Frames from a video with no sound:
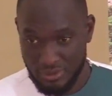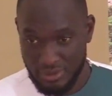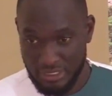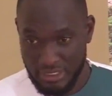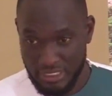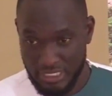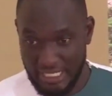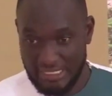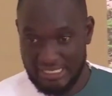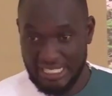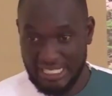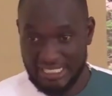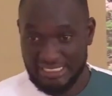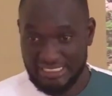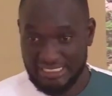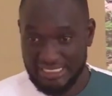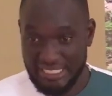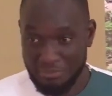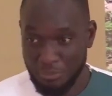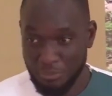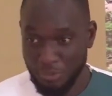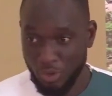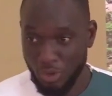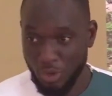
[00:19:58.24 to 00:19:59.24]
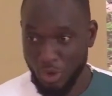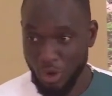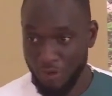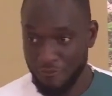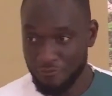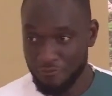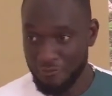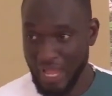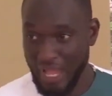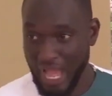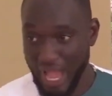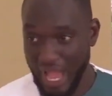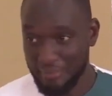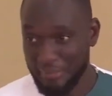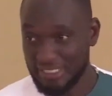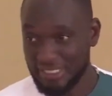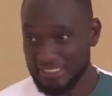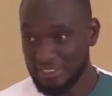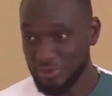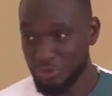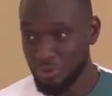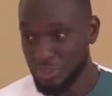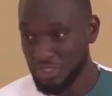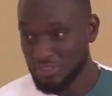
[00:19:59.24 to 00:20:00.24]
It's a symbol of I'm a
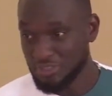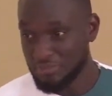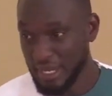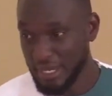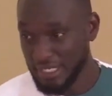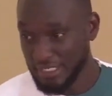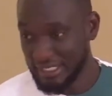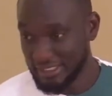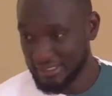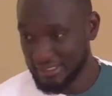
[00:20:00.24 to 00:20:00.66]
serious man.